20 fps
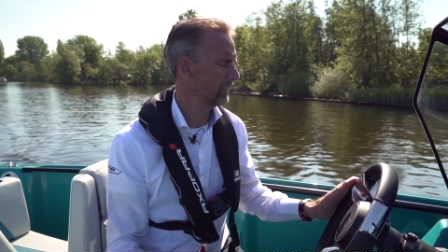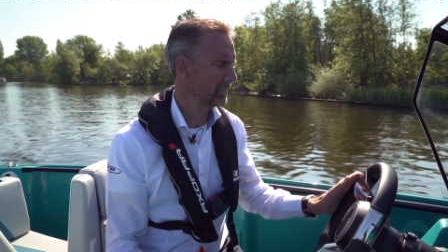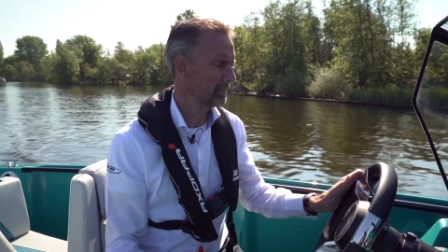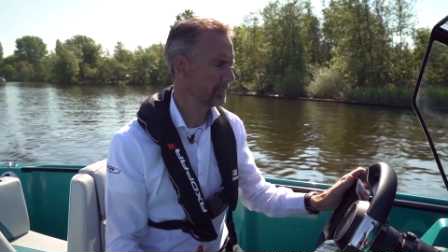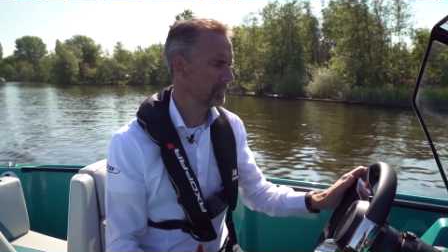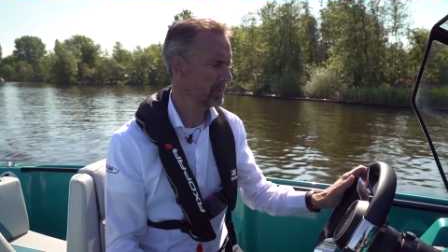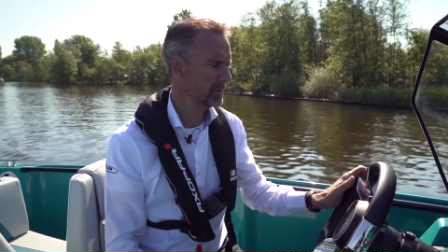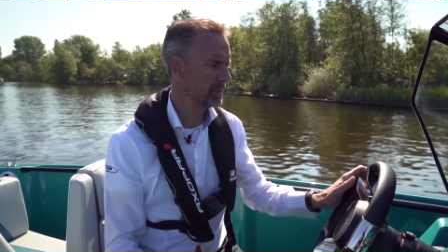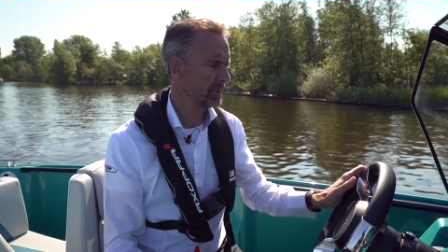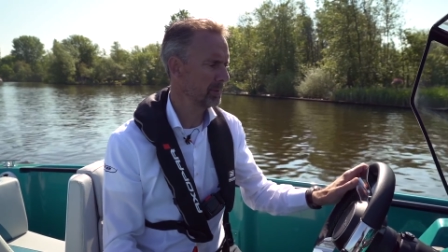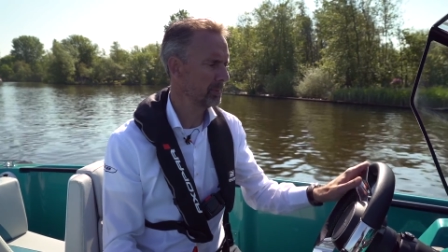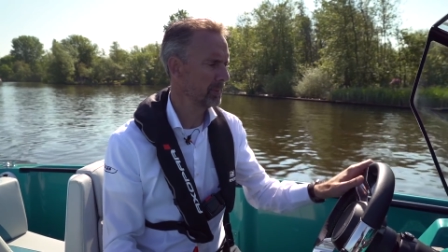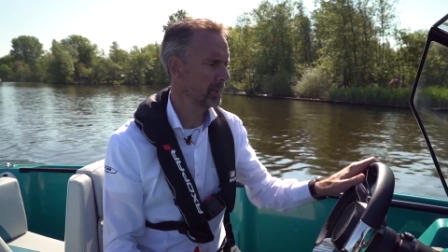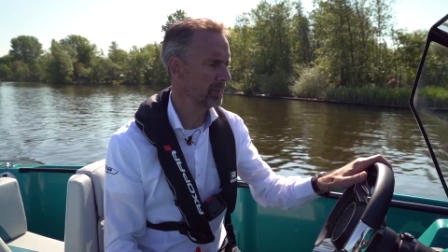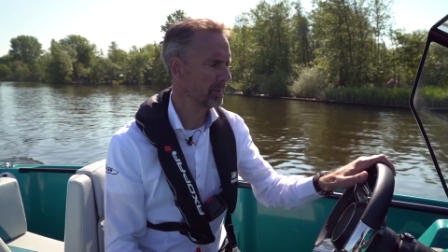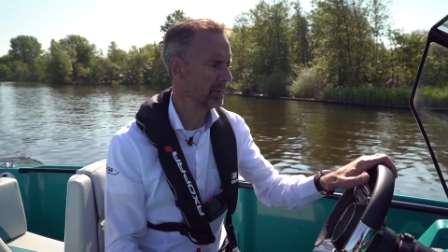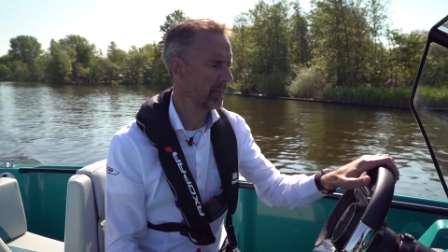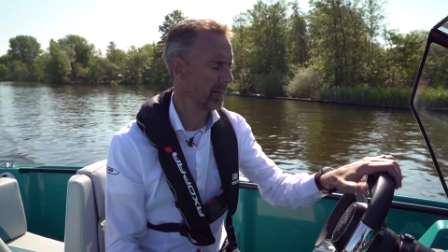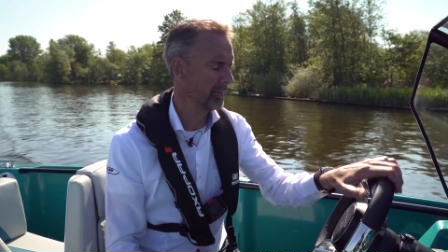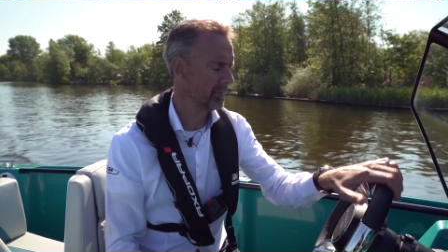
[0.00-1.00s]
especially while
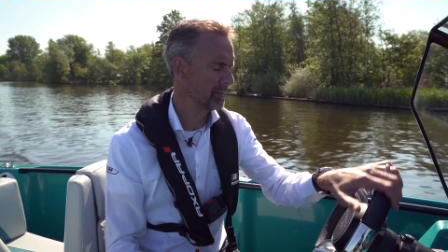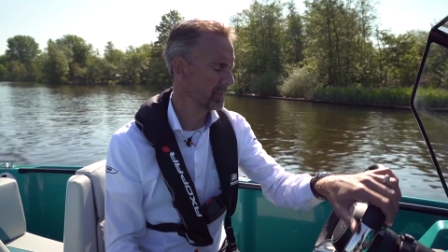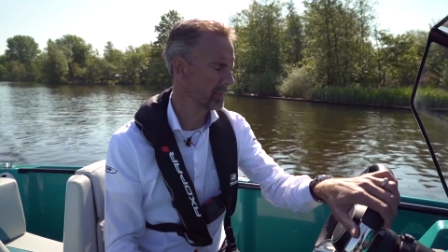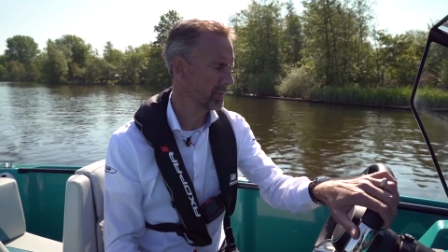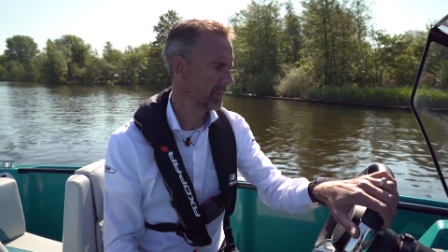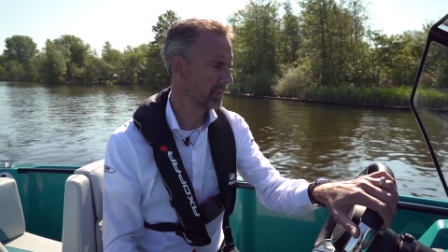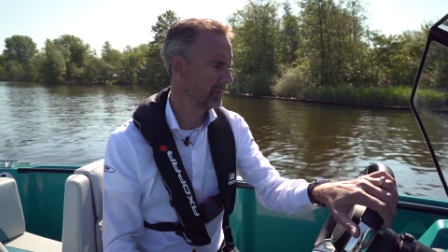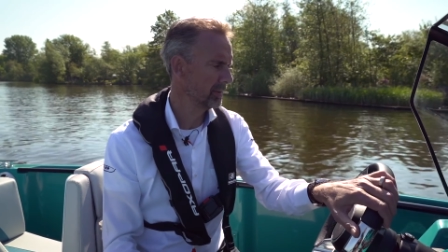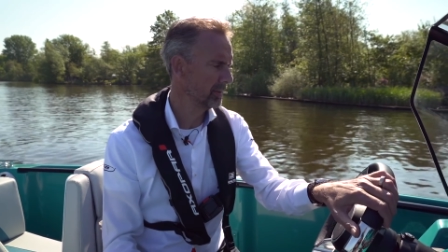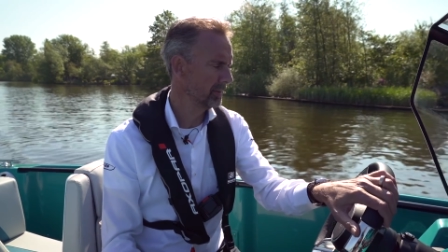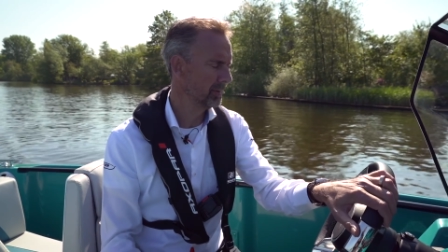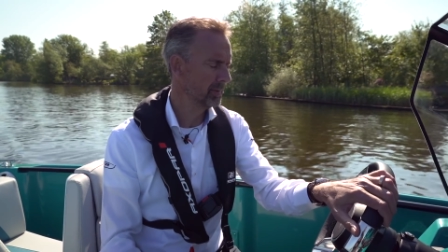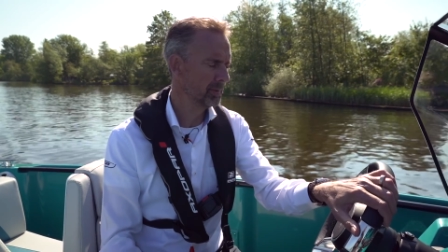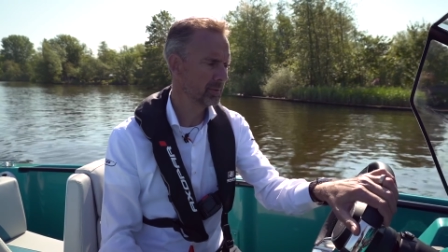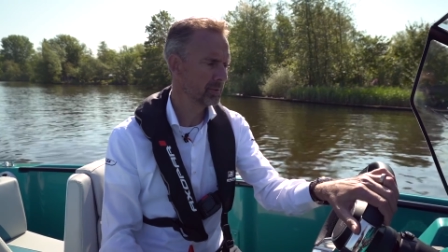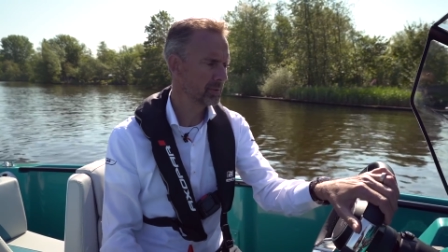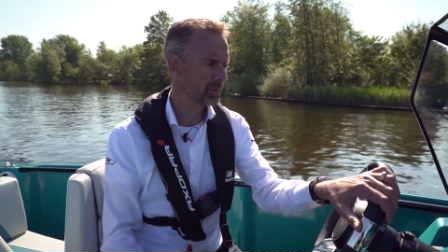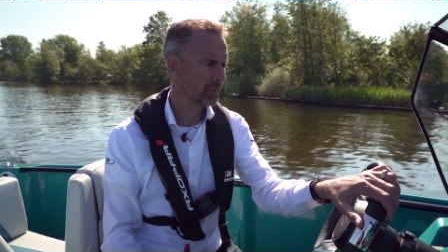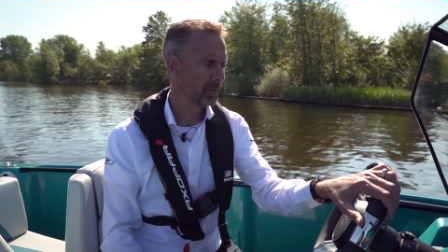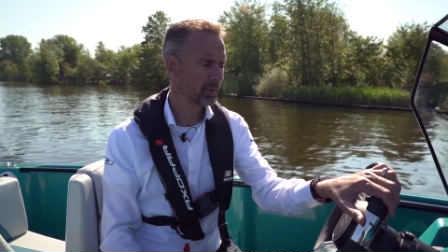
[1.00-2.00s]
driving
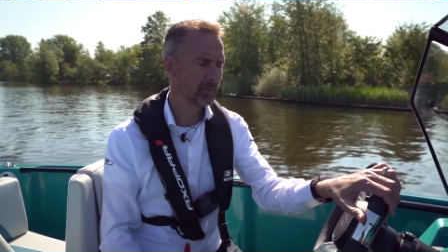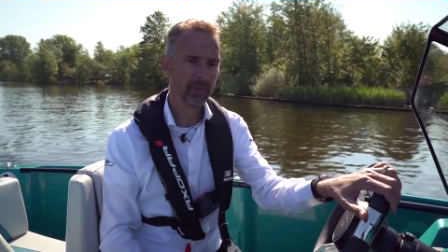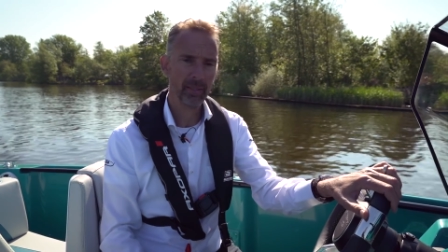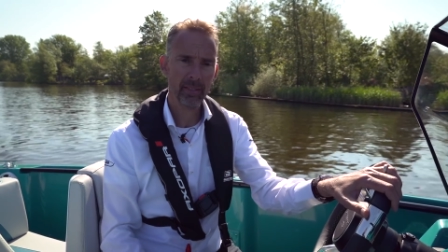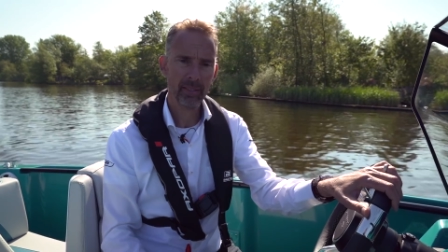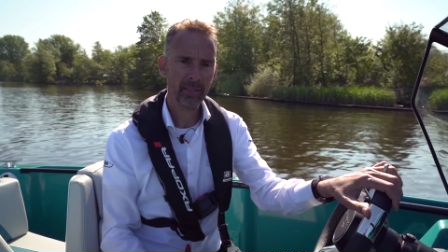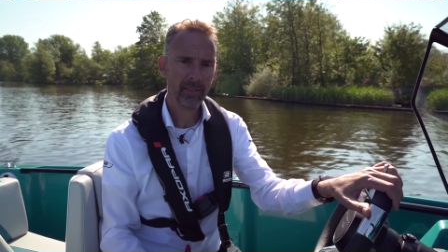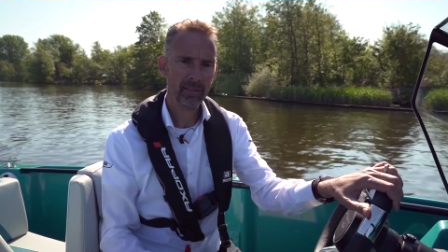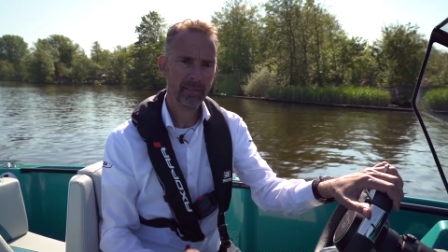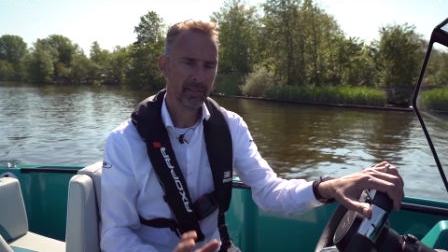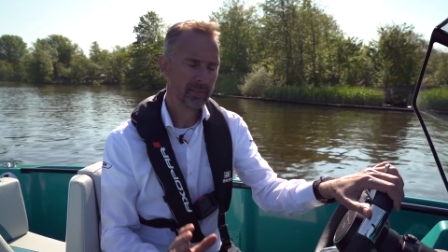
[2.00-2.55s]
slowly,